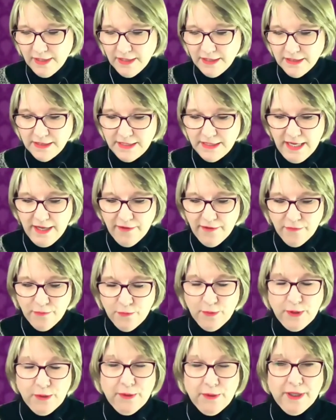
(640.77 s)
Dave
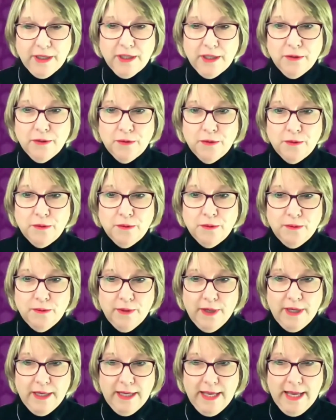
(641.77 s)
Wiedrich, who
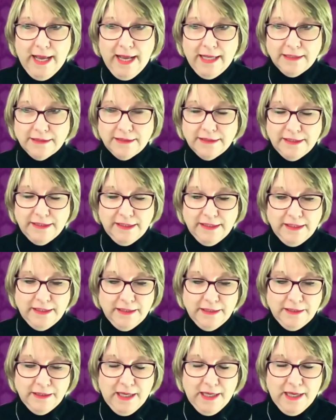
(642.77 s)
has
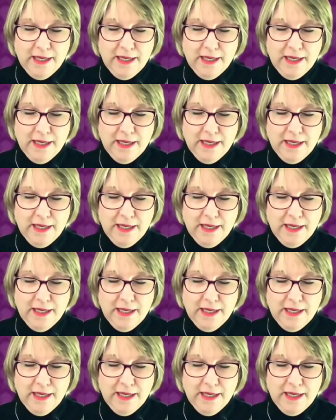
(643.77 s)
the